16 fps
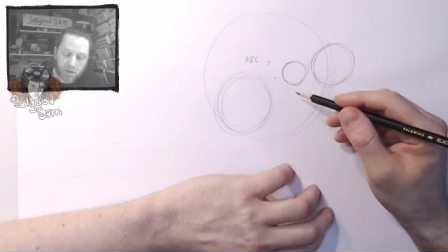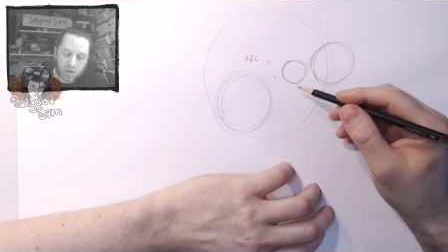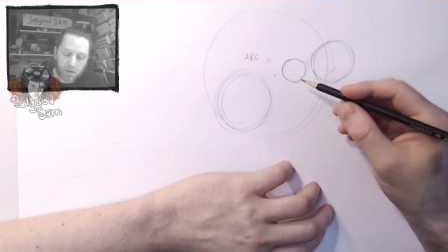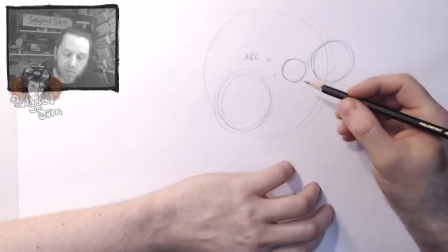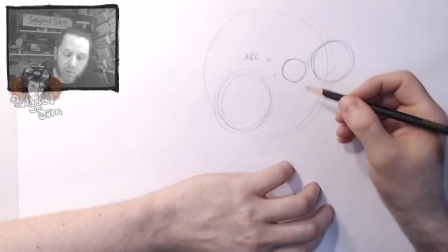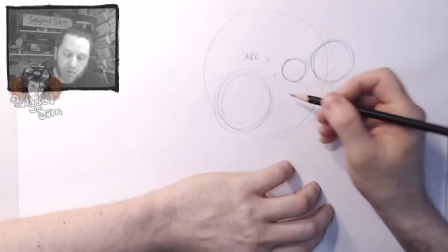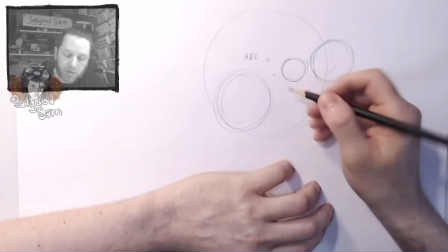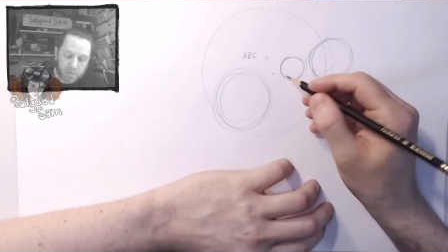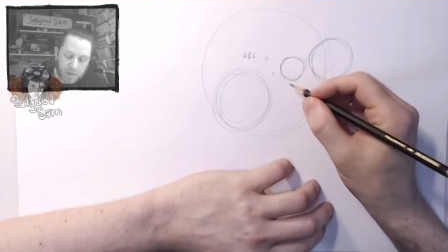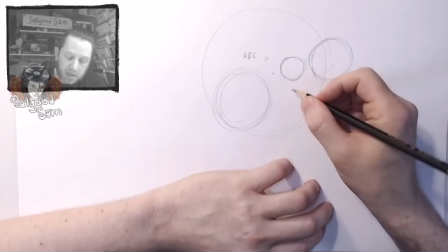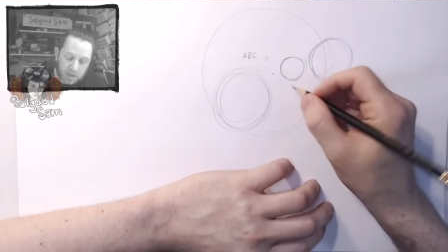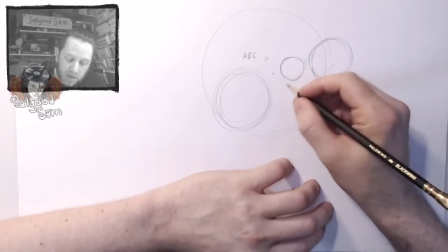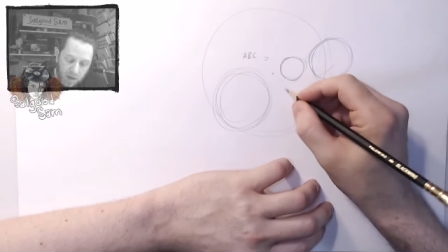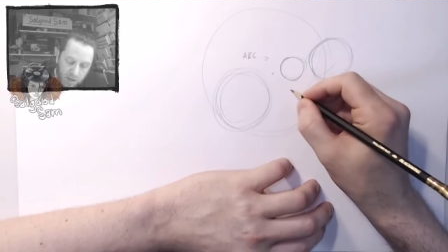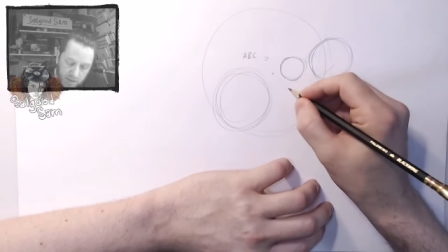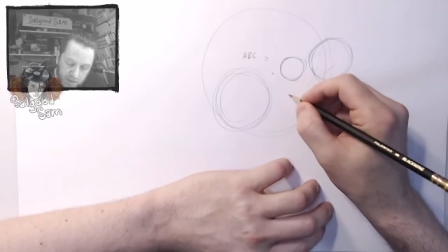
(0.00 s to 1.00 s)
as opposed to being
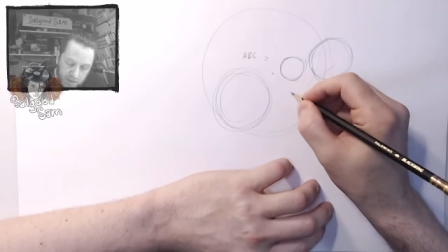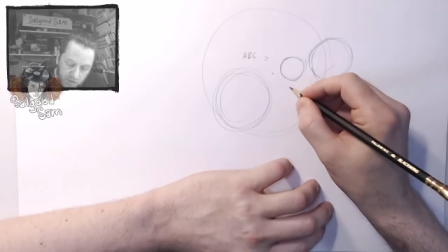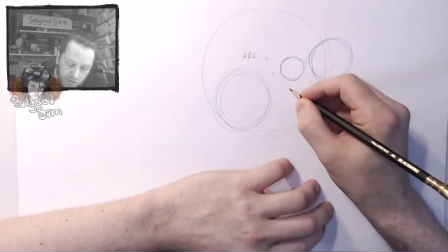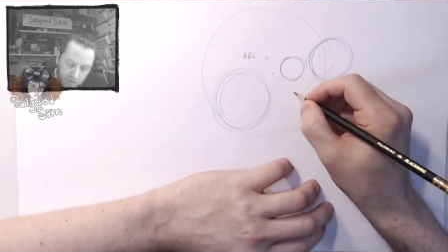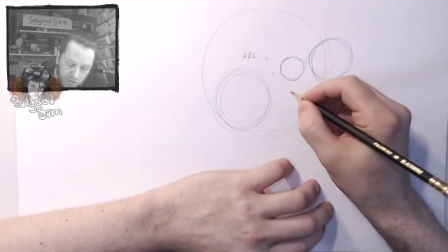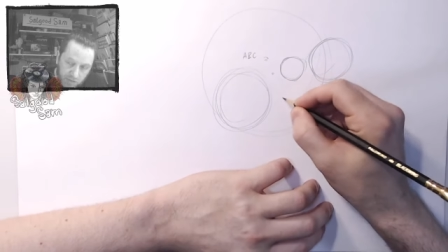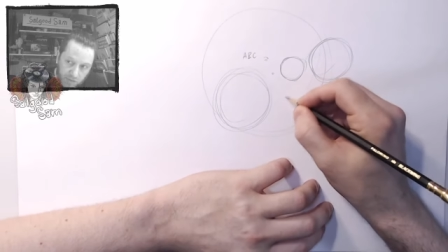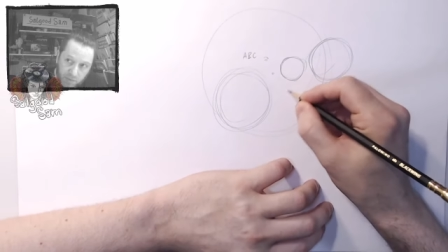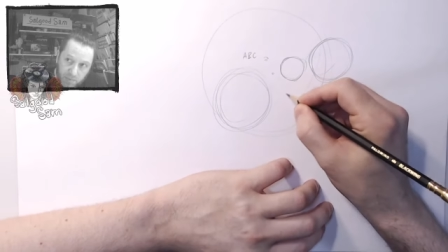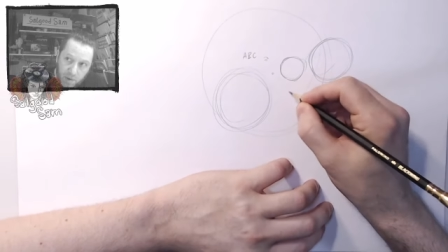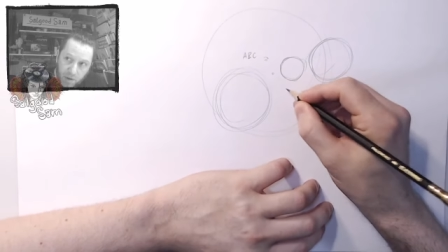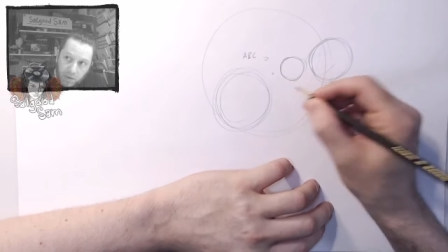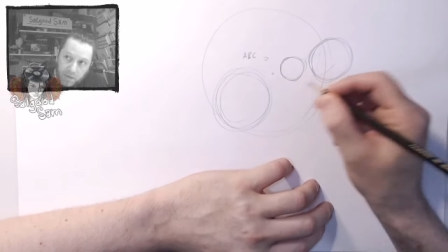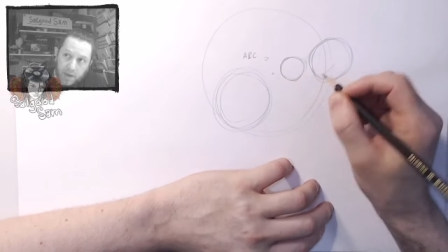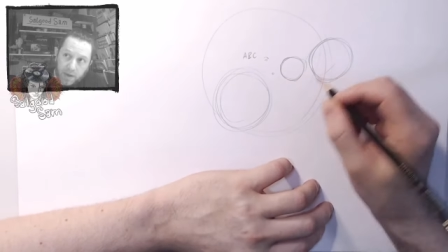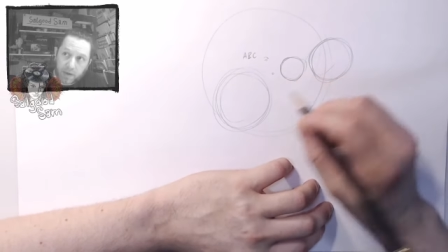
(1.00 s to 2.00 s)
locked into just
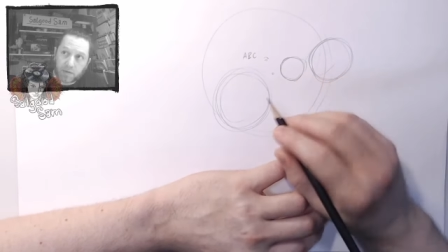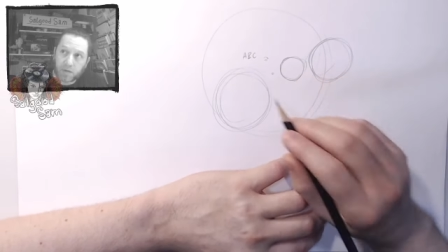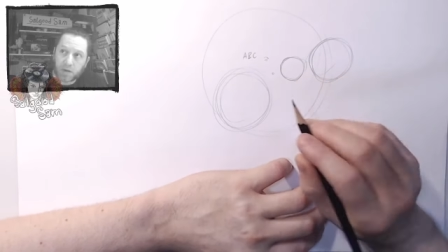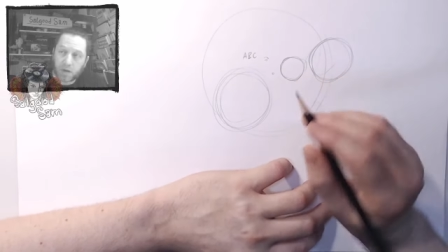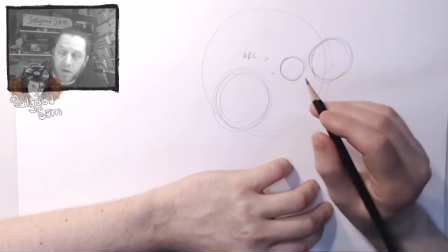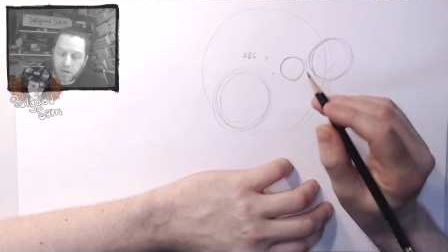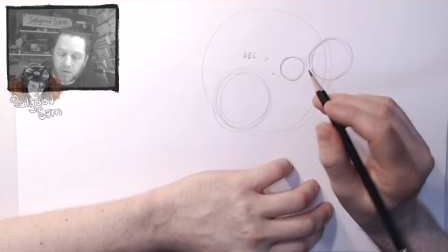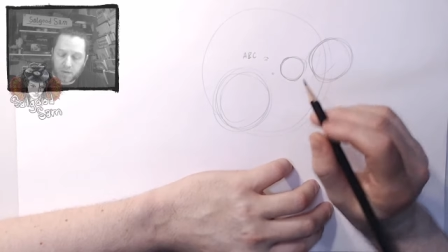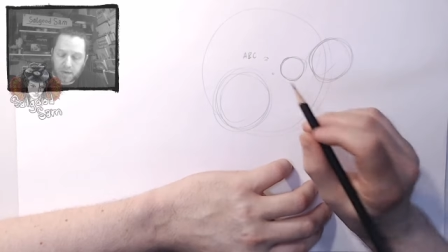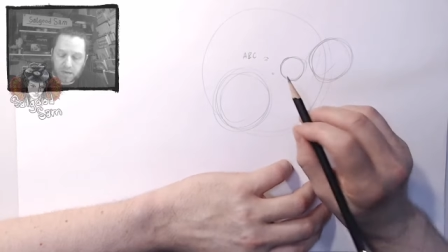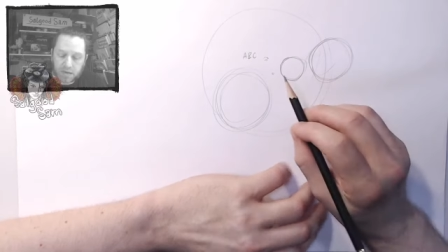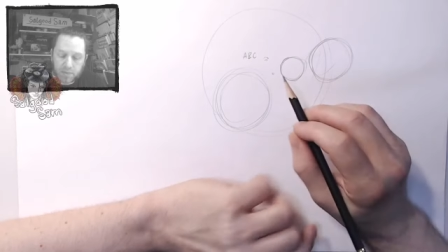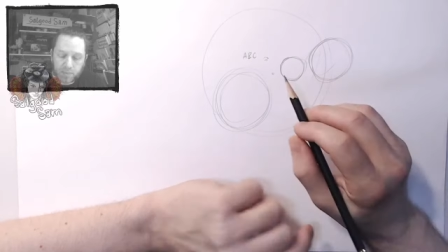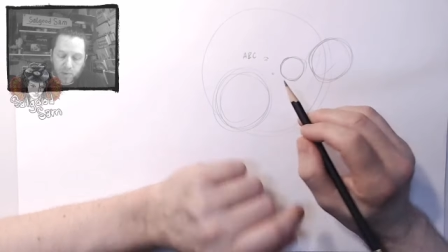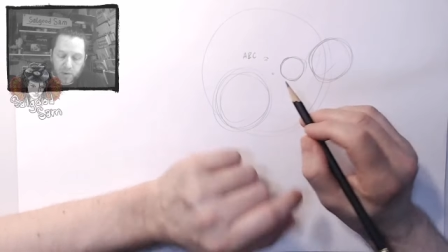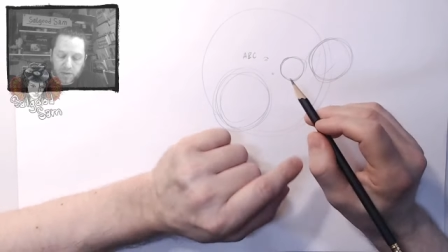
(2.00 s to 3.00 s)
small things. So that's an
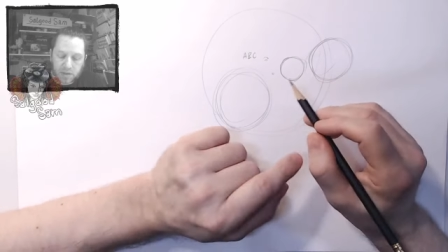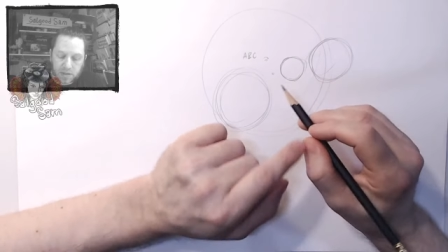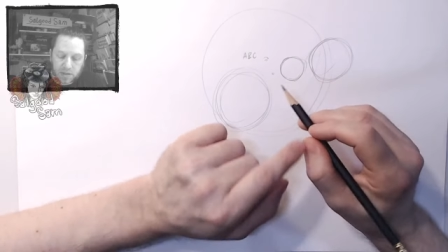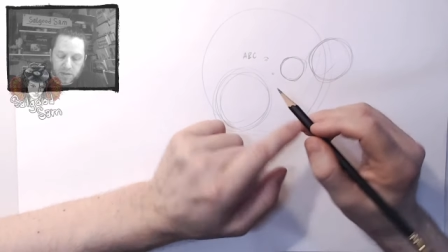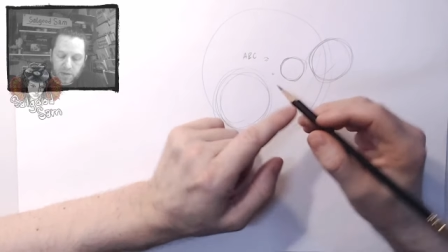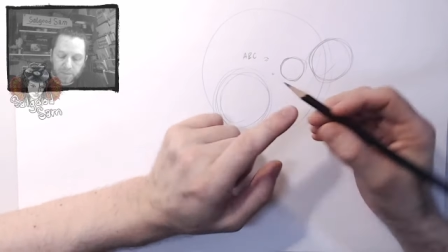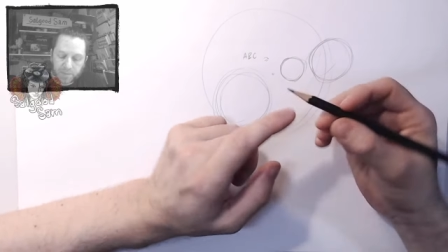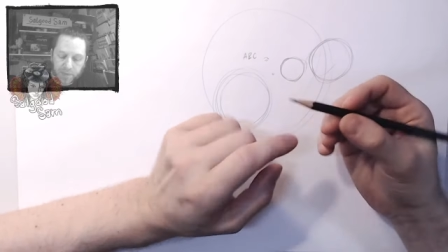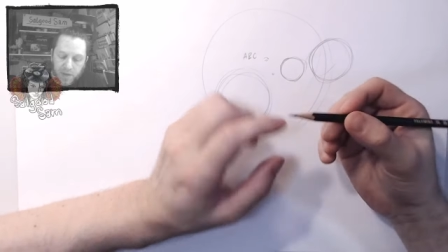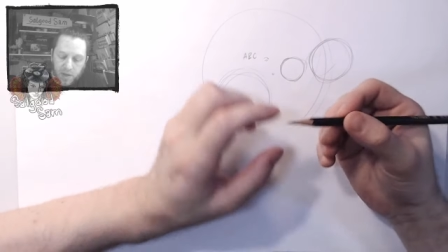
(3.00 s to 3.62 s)
important detail.